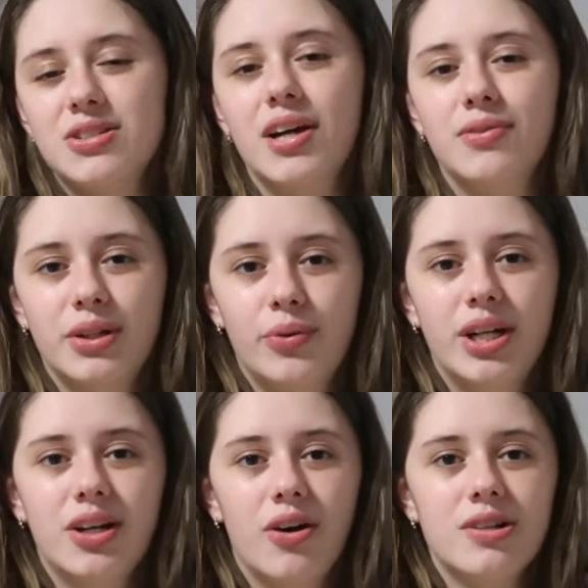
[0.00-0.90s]
So I really
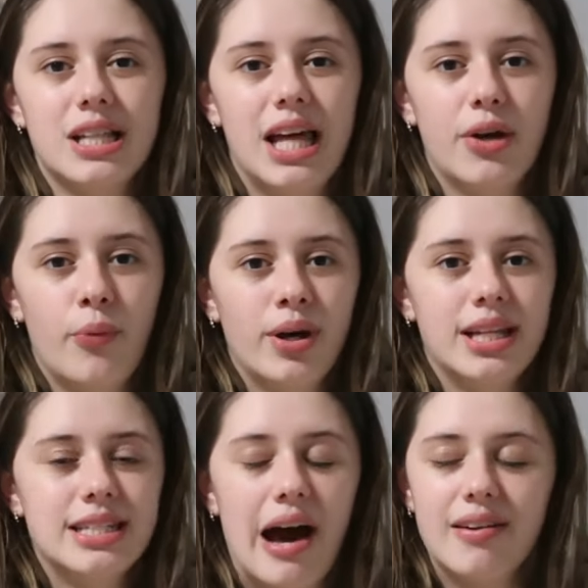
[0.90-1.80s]
want to go to like one
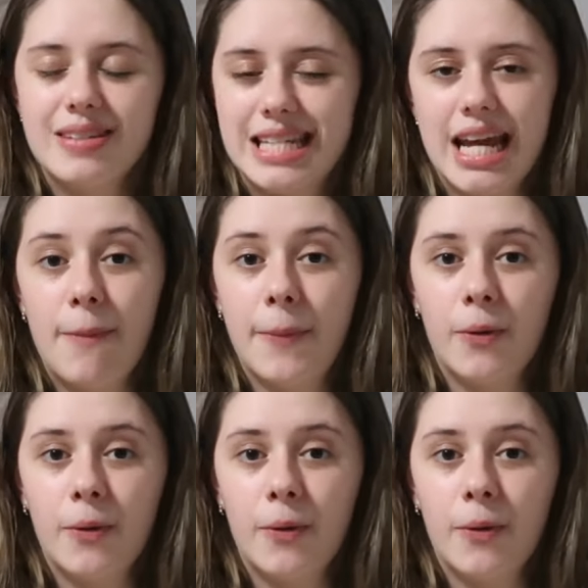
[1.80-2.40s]
that's out of state.